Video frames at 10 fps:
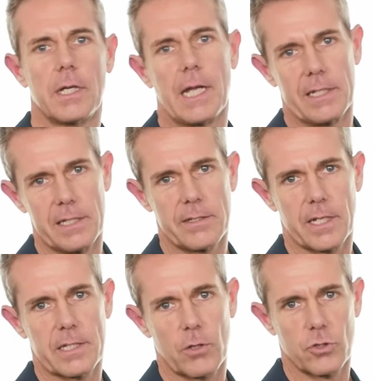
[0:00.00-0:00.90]
At least
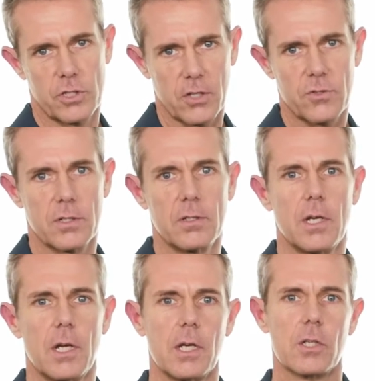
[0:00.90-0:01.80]
that's our suggestion.
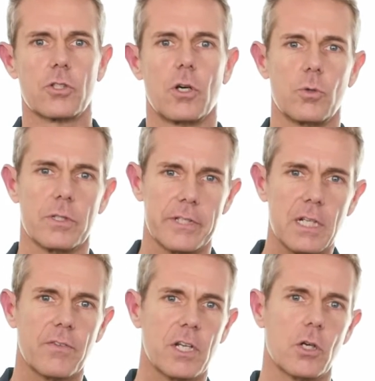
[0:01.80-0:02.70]
So see
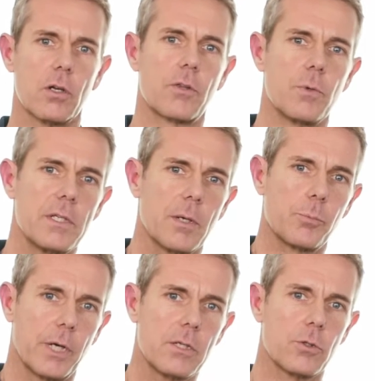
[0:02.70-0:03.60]
the video on 3-step
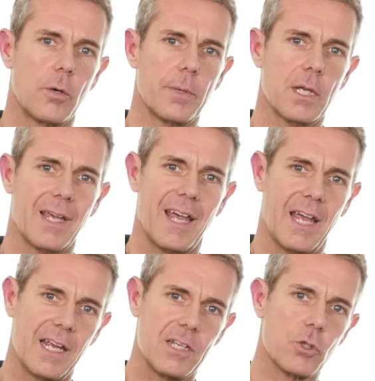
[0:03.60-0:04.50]
brainstorming
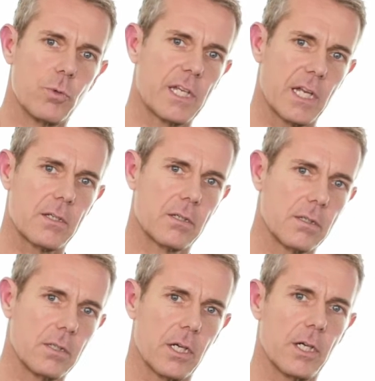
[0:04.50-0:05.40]
and you will get
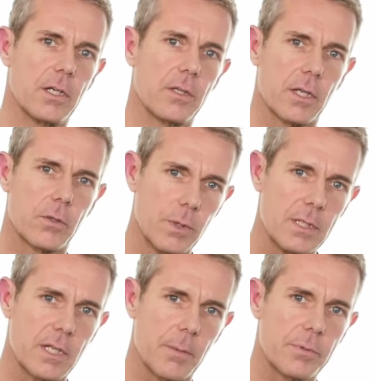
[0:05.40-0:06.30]
the 3
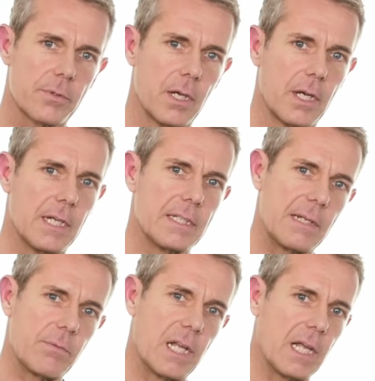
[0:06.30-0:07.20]
steps
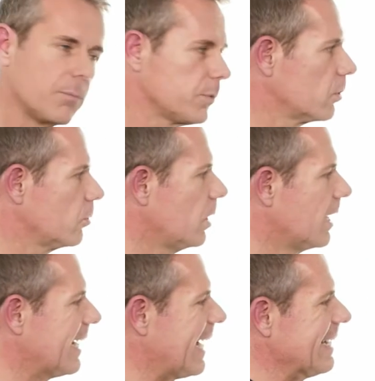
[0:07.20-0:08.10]
that will help you
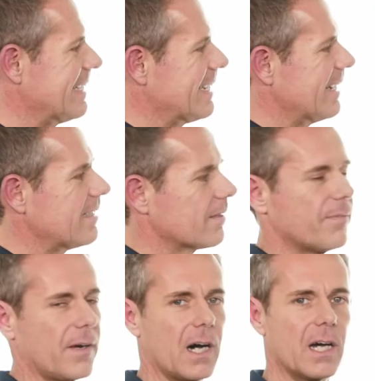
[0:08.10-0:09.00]

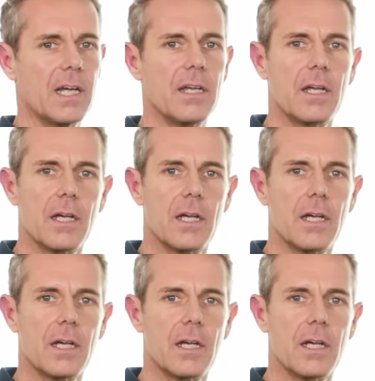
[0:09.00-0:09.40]
identify